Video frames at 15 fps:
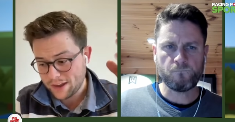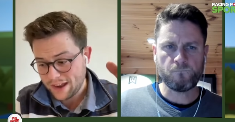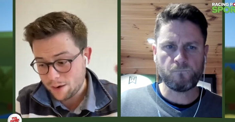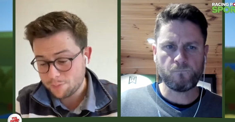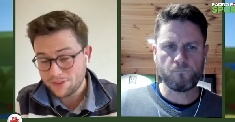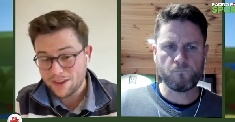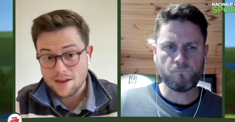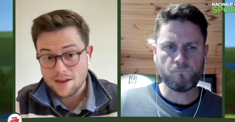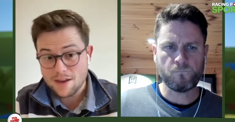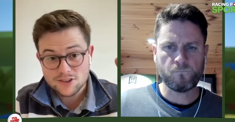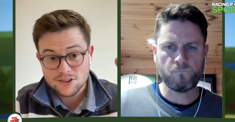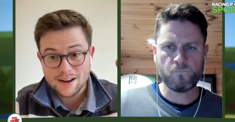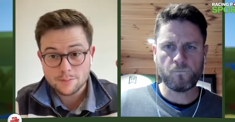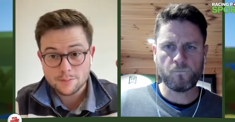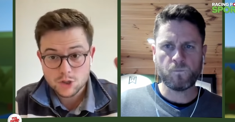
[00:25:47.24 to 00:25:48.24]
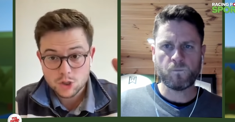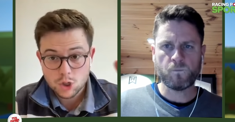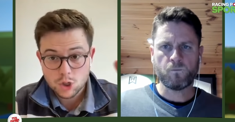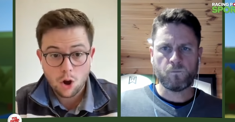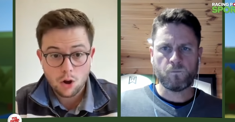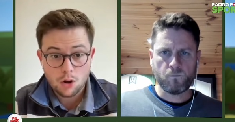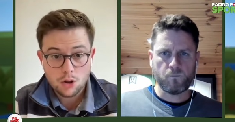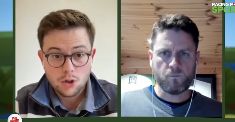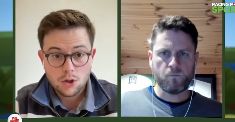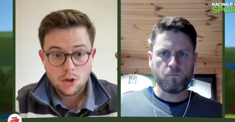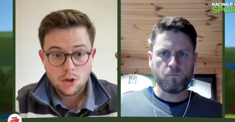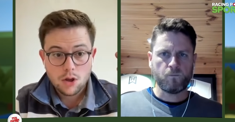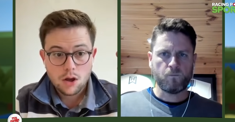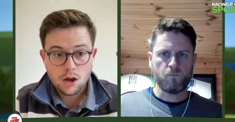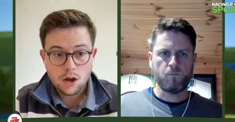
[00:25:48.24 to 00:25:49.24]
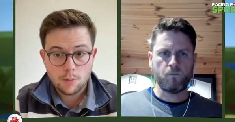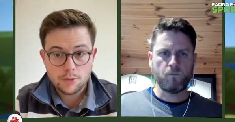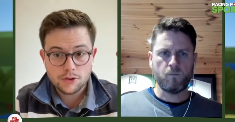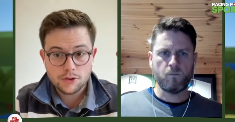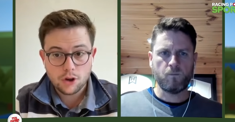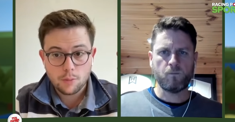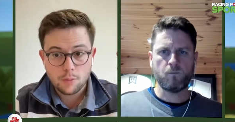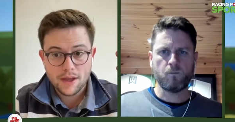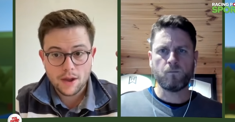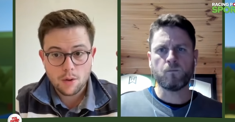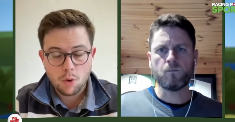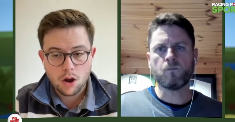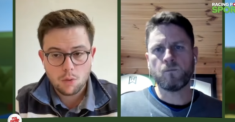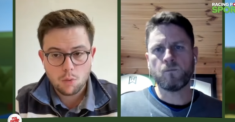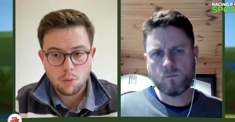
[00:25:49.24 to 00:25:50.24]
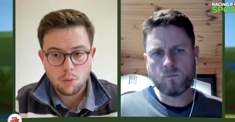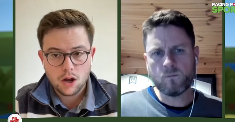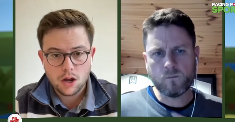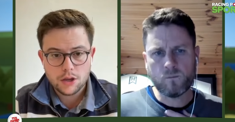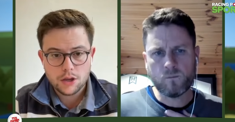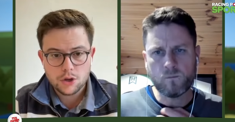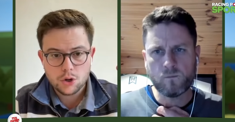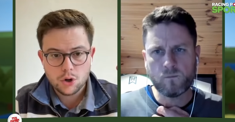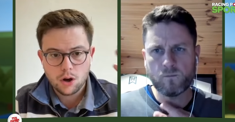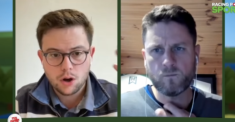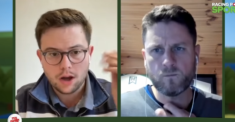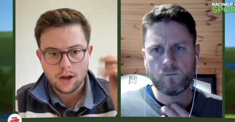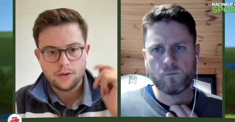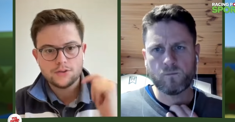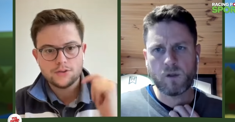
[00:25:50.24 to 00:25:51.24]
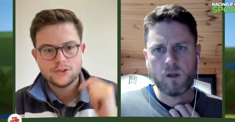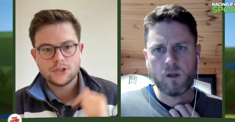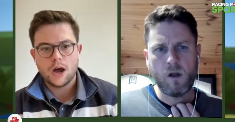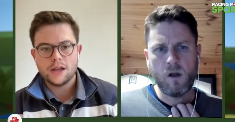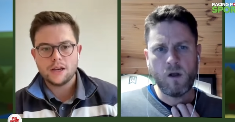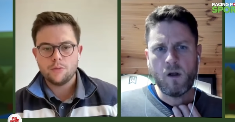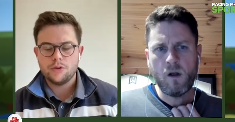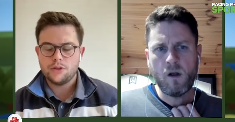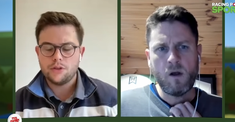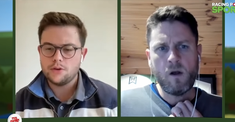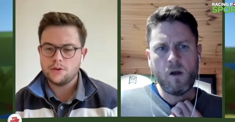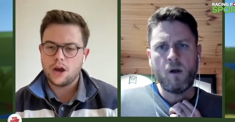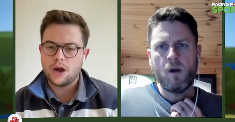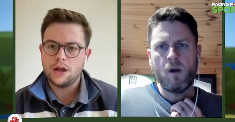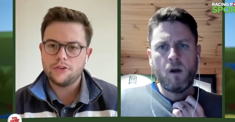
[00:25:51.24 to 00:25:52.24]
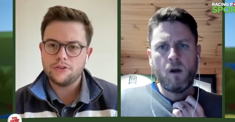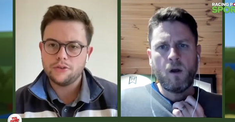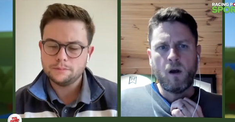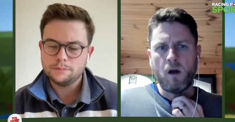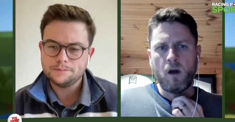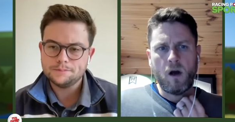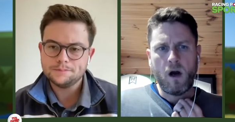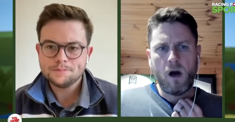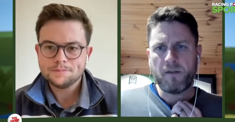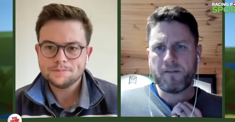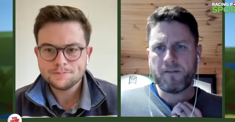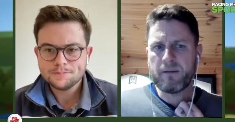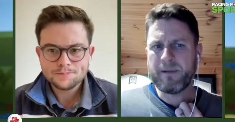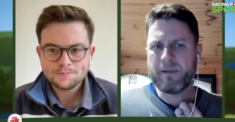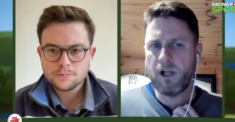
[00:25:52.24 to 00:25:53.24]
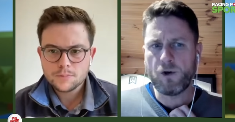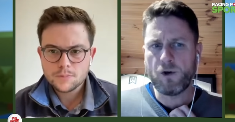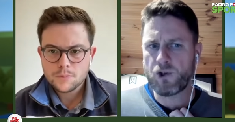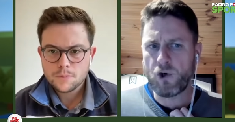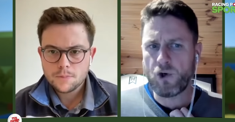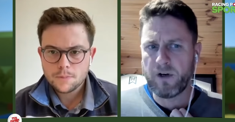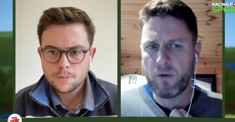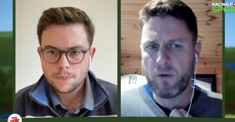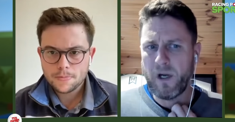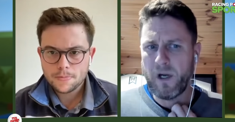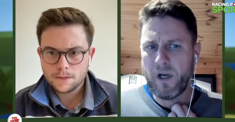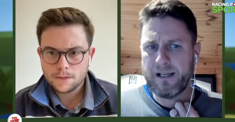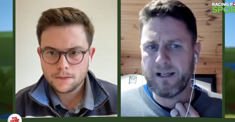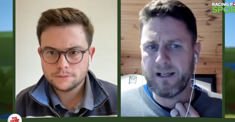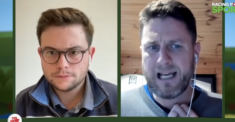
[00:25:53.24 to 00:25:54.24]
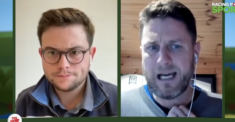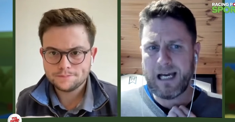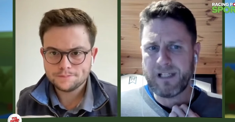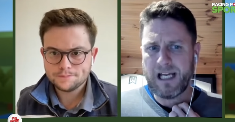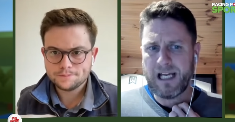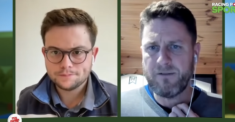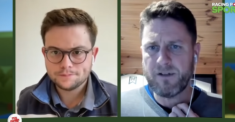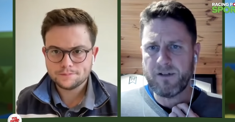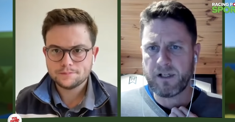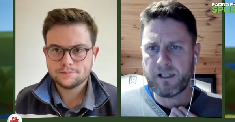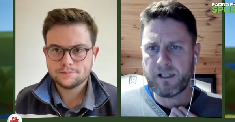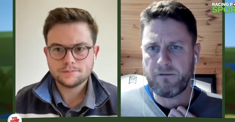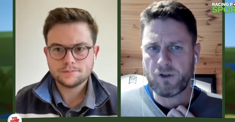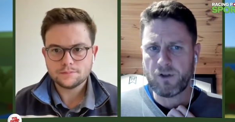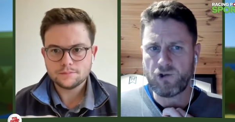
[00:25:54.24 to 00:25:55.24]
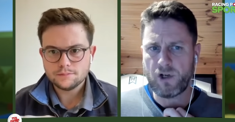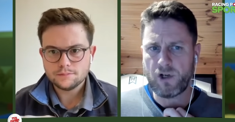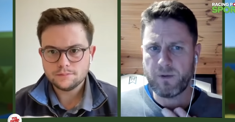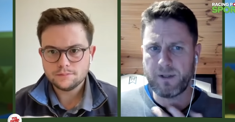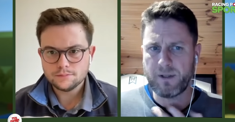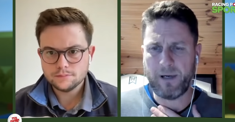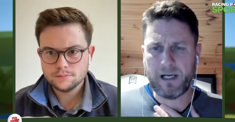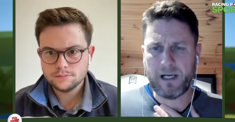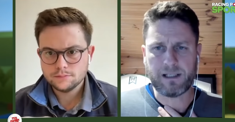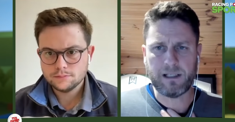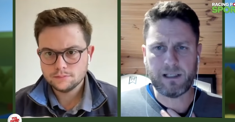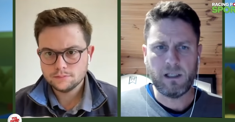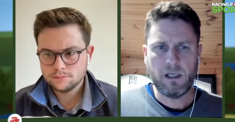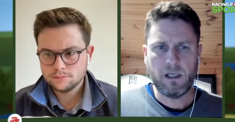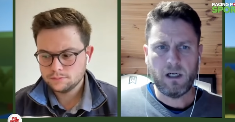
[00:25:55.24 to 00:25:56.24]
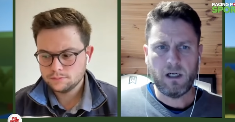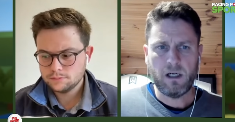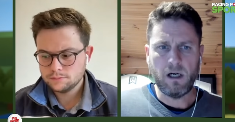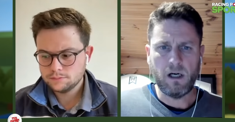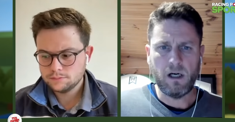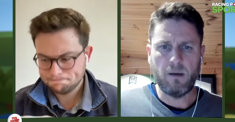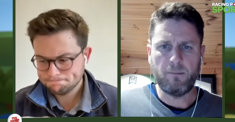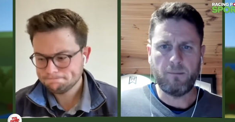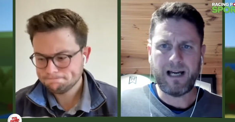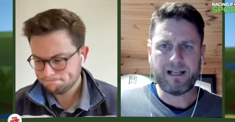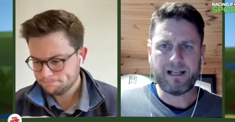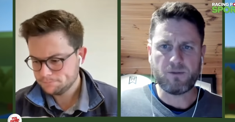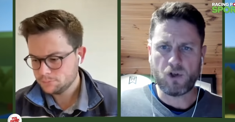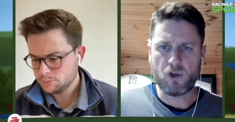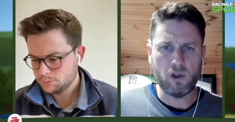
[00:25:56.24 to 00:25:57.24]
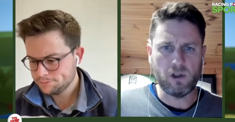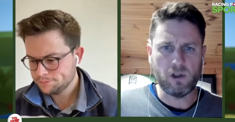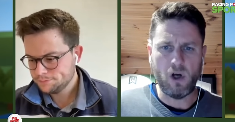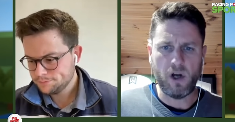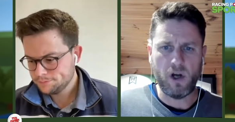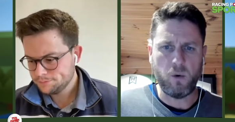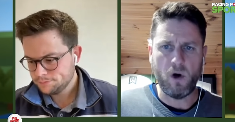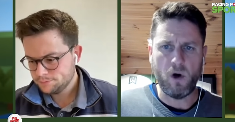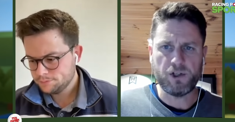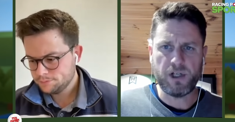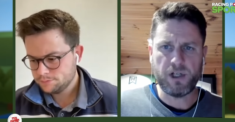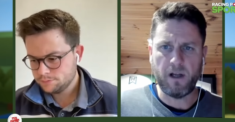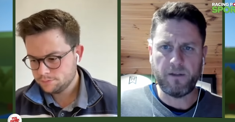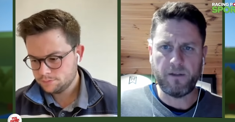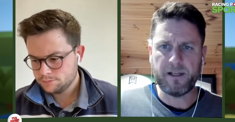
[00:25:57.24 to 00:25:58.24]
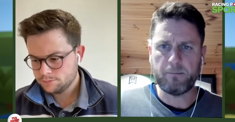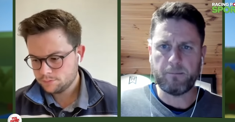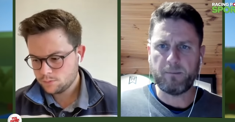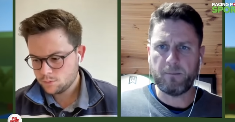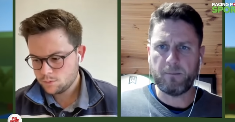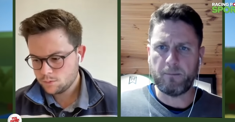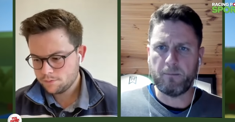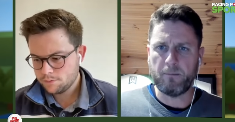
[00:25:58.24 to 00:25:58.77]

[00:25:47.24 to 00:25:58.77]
Speaker 1: got Cam Davis and Adam Scott up the top there. Why why are you not uh, siding with those guys?
Speaker 2: I think a bit low scoring week, and Cam Davis I can never trust with a putter. Um, Adam Scott likewise. Yeah, I think